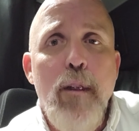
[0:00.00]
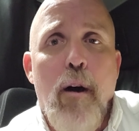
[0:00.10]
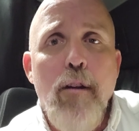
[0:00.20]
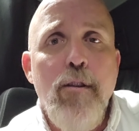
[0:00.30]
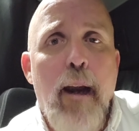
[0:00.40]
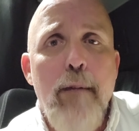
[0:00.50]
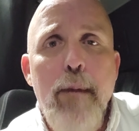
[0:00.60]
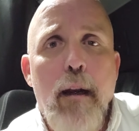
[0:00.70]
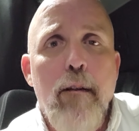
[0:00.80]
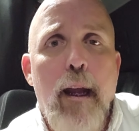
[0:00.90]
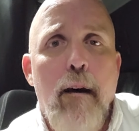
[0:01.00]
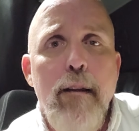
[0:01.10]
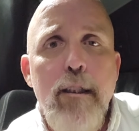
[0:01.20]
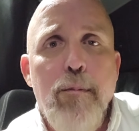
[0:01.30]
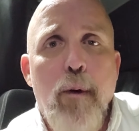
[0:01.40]
All scrap metal now
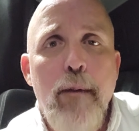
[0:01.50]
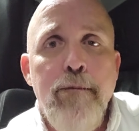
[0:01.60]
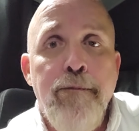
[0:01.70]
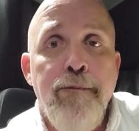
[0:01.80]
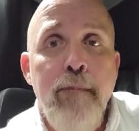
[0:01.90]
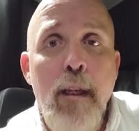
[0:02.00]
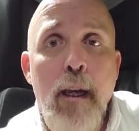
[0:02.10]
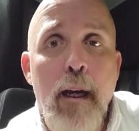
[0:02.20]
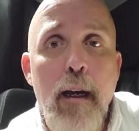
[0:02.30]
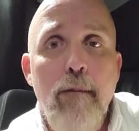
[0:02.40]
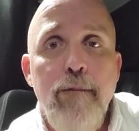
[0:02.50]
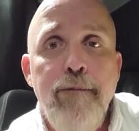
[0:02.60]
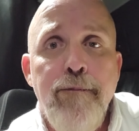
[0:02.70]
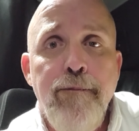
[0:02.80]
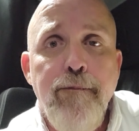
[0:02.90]
at this point.
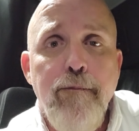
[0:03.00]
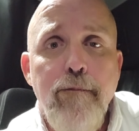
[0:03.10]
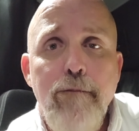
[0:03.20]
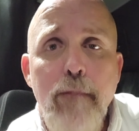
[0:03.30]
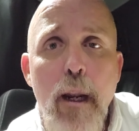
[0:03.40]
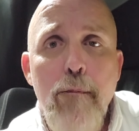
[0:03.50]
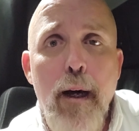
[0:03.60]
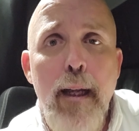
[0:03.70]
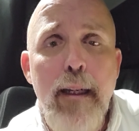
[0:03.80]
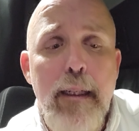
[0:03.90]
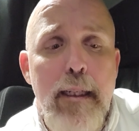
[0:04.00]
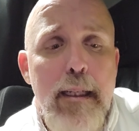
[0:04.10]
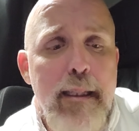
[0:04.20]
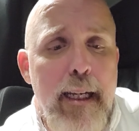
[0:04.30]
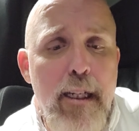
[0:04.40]
But
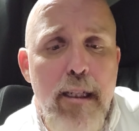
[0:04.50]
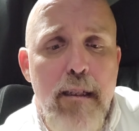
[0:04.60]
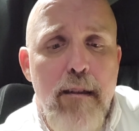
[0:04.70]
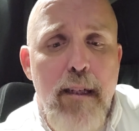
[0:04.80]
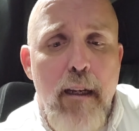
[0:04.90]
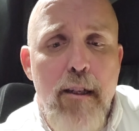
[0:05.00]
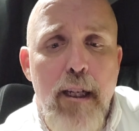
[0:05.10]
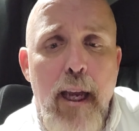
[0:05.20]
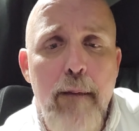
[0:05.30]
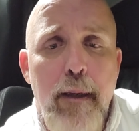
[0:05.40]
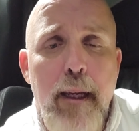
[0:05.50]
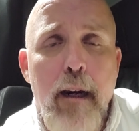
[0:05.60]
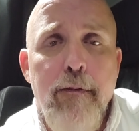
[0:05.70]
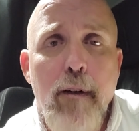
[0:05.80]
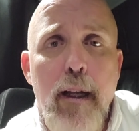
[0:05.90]
that just tells you got to be
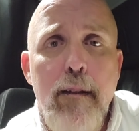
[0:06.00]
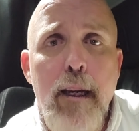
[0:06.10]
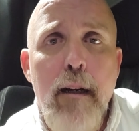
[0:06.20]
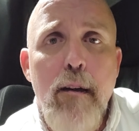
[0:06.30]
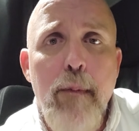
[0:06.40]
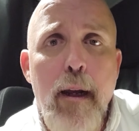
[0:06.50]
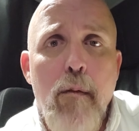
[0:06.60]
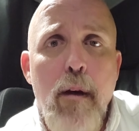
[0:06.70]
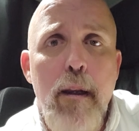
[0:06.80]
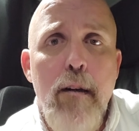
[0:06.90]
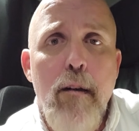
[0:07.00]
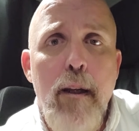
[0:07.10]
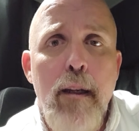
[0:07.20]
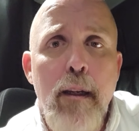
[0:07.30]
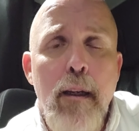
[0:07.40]
careful out there no matter what you're doing.